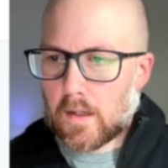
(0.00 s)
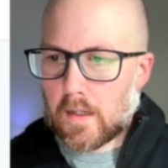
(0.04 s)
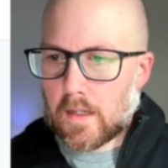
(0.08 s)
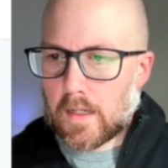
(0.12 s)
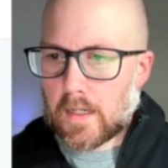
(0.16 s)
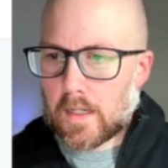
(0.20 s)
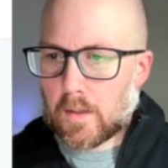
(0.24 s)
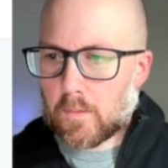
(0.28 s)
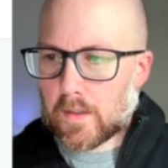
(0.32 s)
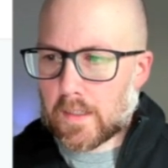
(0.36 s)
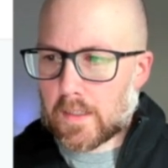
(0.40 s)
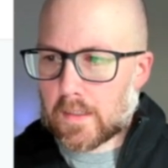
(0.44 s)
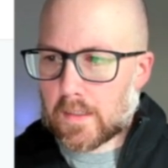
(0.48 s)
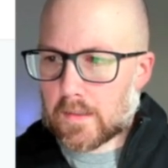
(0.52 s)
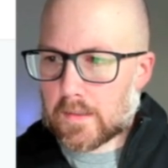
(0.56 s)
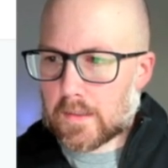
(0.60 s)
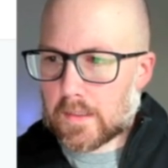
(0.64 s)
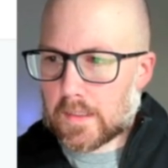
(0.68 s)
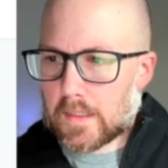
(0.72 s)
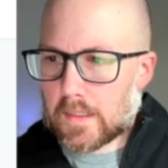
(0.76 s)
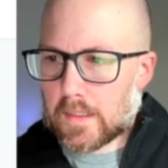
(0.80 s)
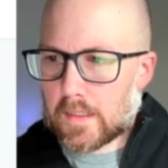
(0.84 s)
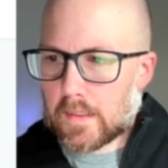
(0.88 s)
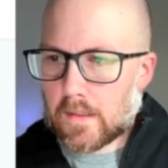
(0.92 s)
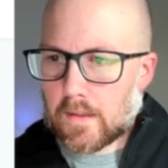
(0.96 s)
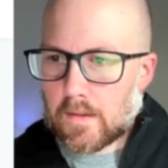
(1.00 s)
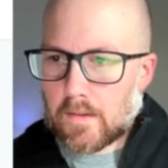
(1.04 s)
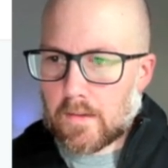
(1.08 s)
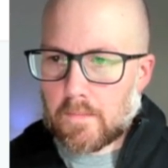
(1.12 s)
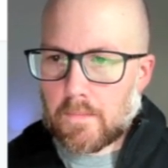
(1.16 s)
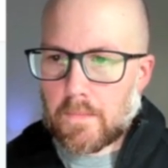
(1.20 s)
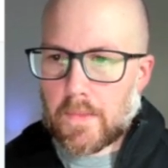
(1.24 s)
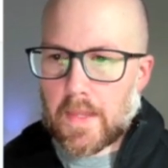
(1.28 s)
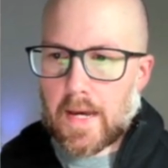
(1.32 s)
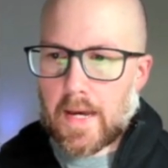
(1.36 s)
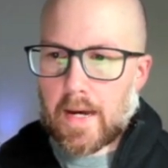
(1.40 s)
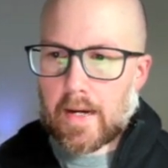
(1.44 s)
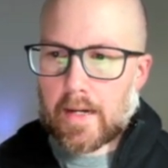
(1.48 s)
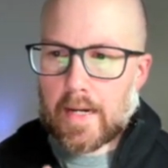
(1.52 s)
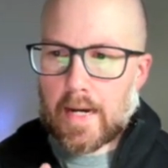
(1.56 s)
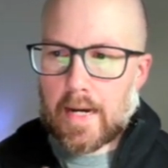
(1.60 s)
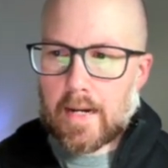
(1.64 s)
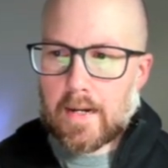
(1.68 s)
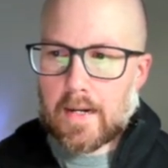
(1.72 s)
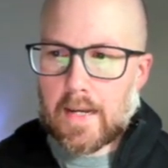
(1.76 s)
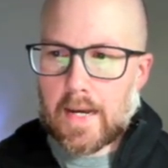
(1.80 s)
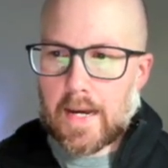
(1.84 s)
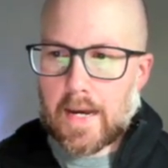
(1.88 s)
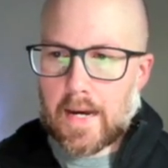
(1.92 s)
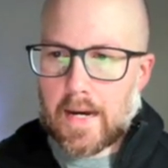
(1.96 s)
And we can see that cat
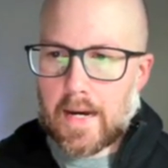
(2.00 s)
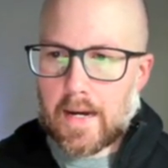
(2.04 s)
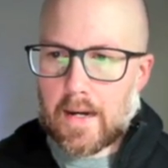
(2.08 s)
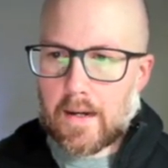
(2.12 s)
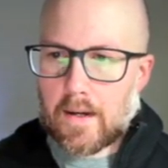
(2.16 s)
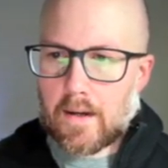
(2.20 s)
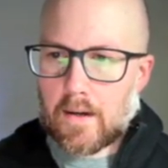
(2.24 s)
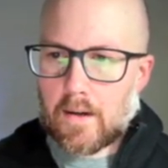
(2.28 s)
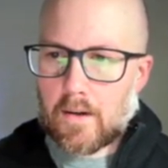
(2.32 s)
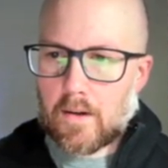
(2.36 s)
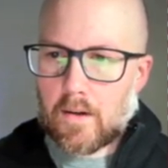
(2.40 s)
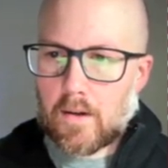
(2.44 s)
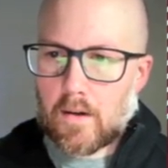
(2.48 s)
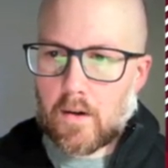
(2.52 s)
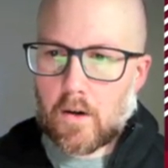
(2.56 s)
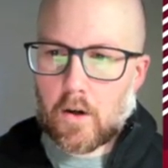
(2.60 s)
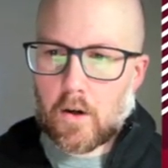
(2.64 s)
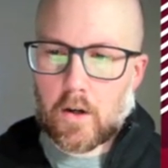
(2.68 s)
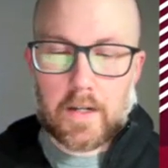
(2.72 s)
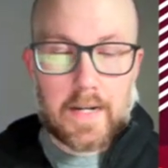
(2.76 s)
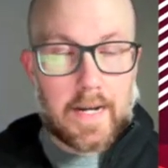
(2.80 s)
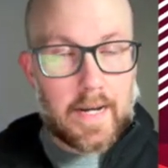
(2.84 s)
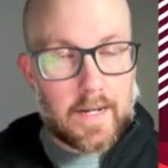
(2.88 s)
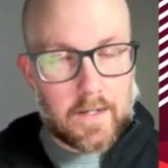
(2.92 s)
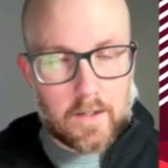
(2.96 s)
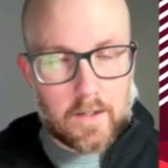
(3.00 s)
in a hat, or cat